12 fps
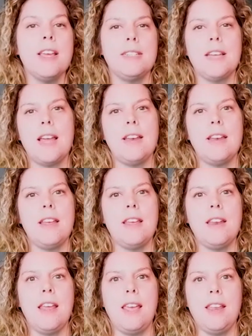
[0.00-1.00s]

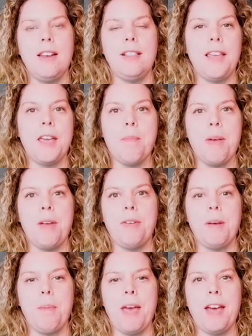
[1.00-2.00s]
tendon and ligament
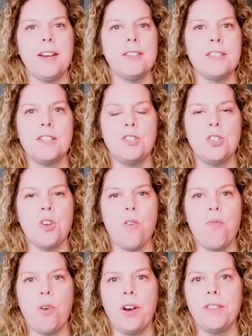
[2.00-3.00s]
repairs and so
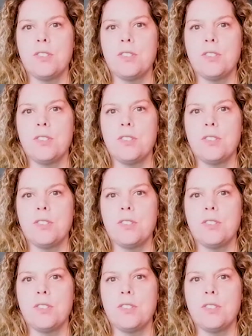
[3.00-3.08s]
forth.